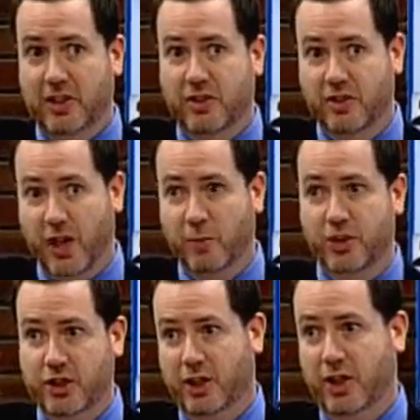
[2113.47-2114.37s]
some
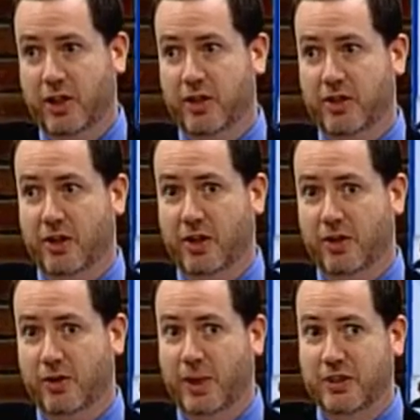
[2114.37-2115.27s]
which occurred during
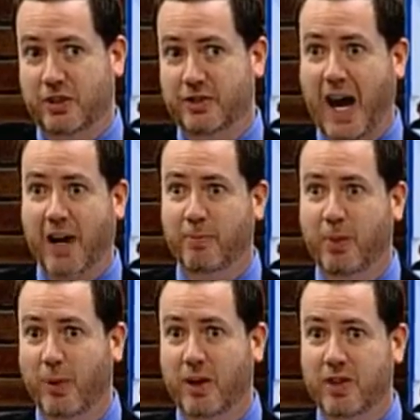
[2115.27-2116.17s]
torrential
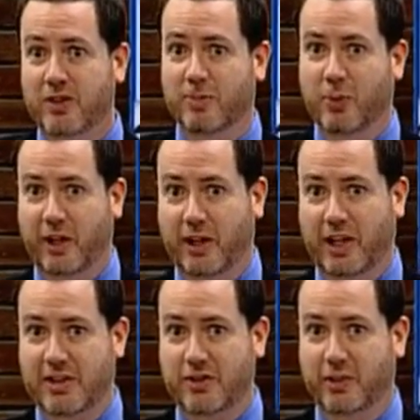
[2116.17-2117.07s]
downpours, a point I'll
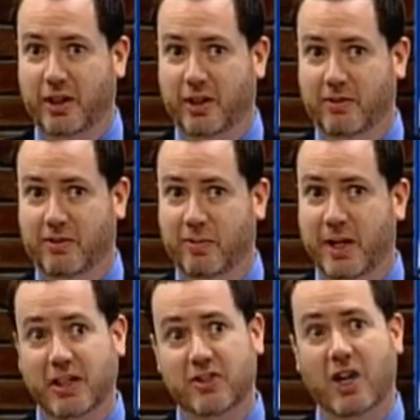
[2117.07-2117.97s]
get to here in a few
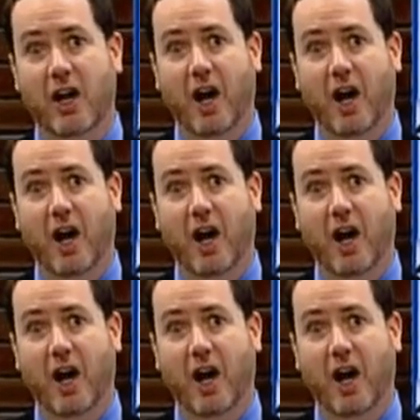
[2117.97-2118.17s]
minutes,